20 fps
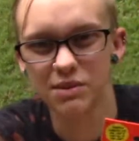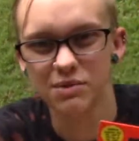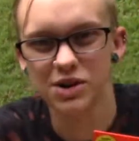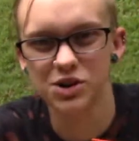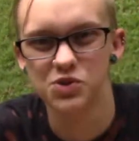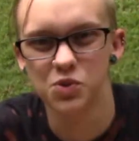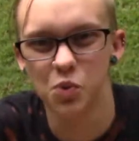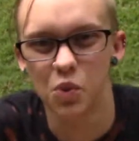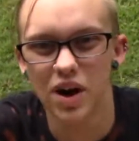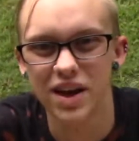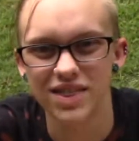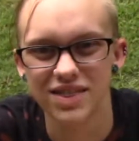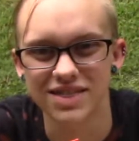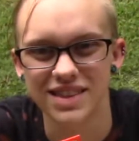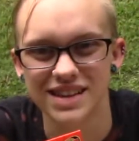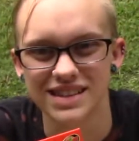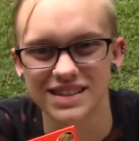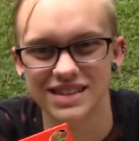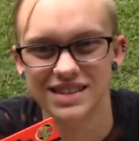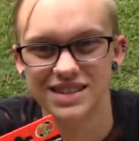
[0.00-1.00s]
much what
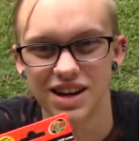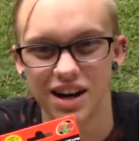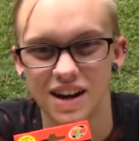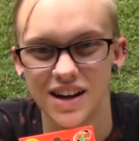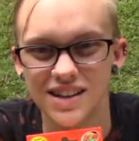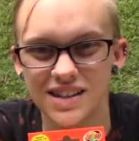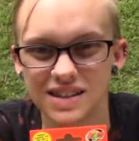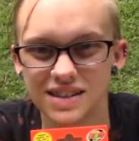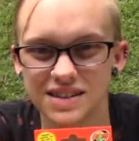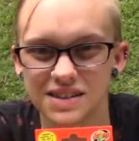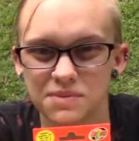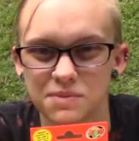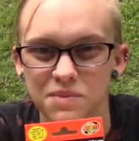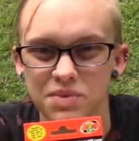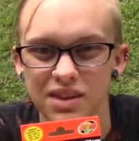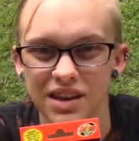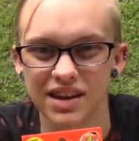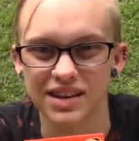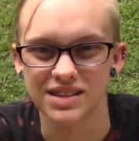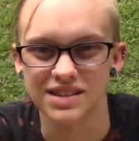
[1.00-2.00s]
this does
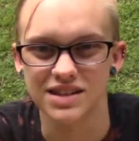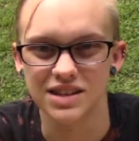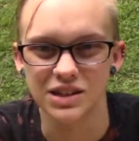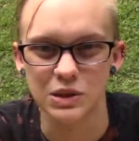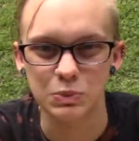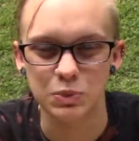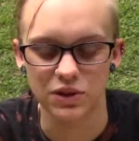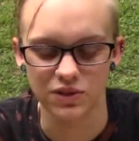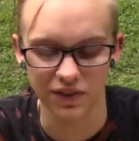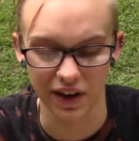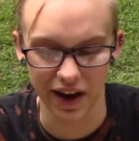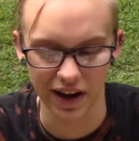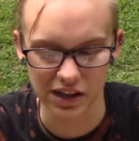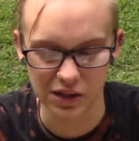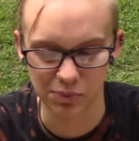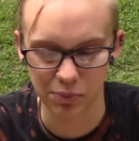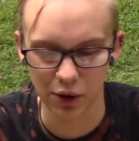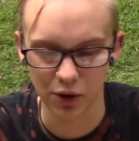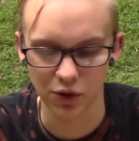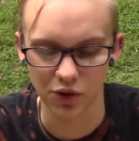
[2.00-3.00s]
is this
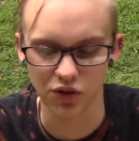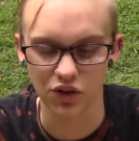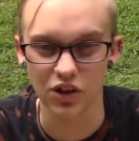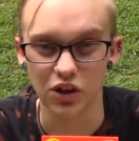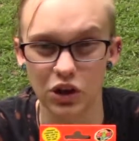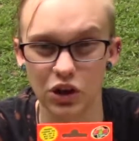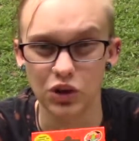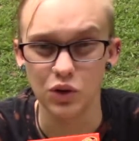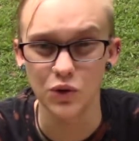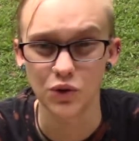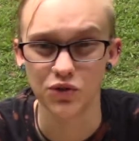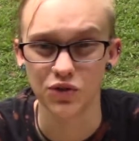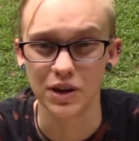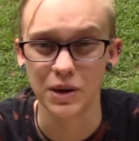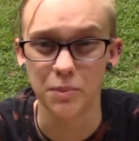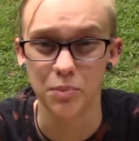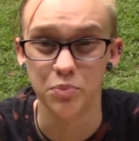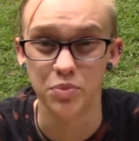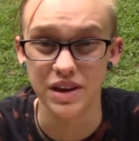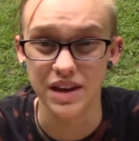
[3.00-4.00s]
provides both
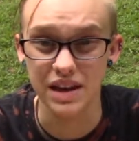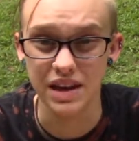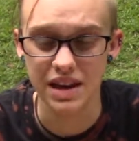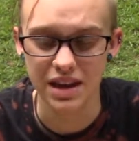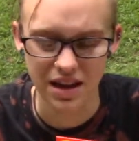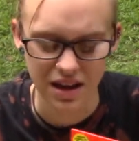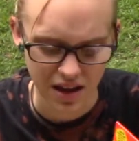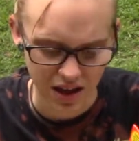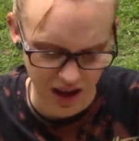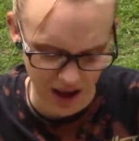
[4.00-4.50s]
UVB,